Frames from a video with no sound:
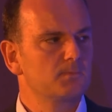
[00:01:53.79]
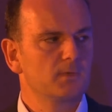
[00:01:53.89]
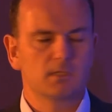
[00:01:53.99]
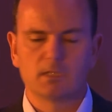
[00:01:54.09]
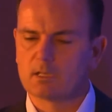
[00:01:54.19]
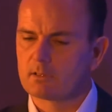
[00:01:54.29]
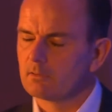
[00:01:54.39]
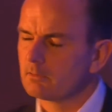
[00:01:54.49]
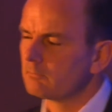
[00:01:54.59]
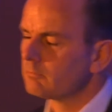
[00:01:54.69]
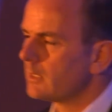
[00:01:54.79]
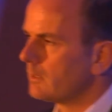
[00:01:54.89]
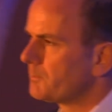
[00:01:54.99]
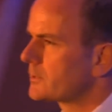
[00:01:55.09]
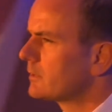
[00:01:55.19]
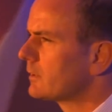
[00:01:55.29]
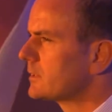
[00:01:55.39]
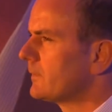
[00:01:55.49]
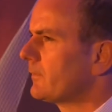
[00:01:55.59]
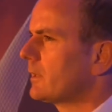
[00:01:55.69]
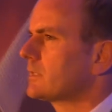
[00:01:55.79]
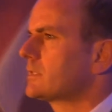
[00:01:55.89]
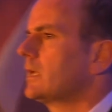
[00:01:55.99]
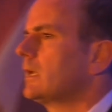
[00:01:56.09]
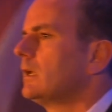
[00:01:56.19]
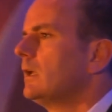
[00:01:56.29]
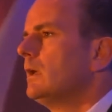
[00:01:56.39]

But you know, the real opportunity for us here